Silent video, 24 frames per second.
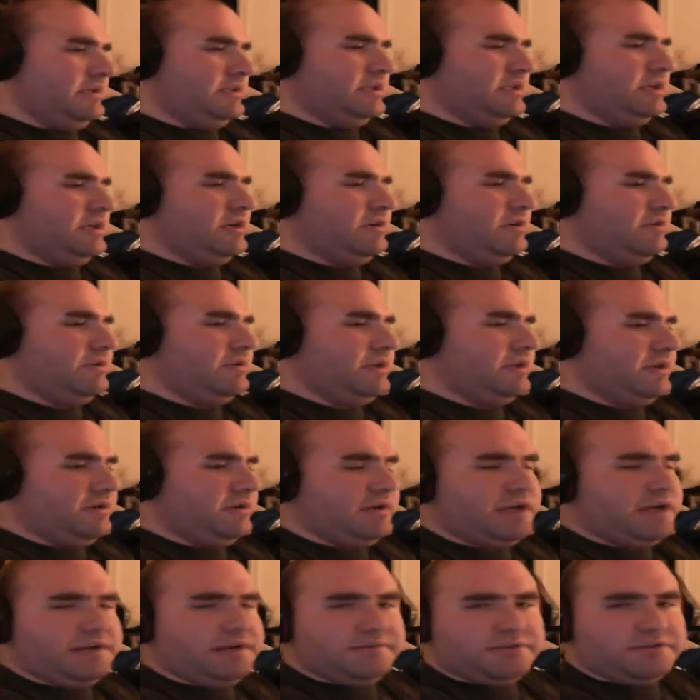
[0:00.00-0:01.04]
So, you
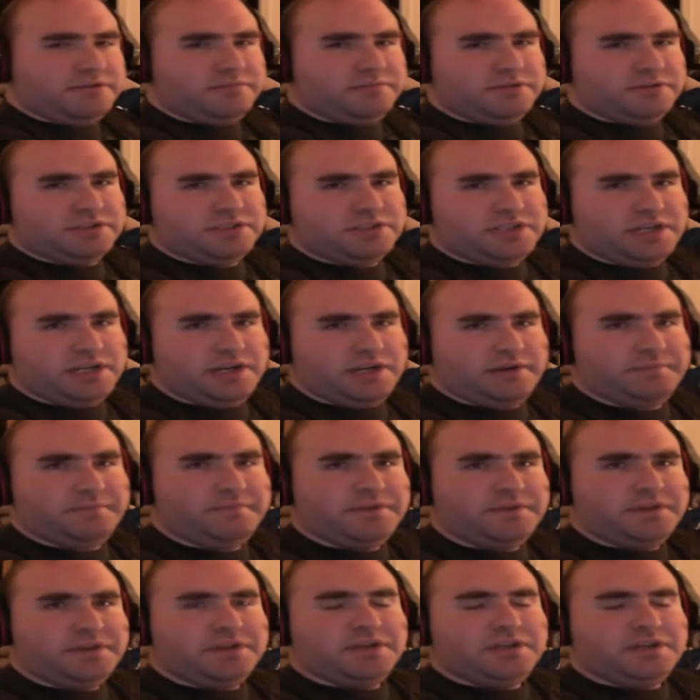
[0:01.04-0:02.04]
know, not too much there.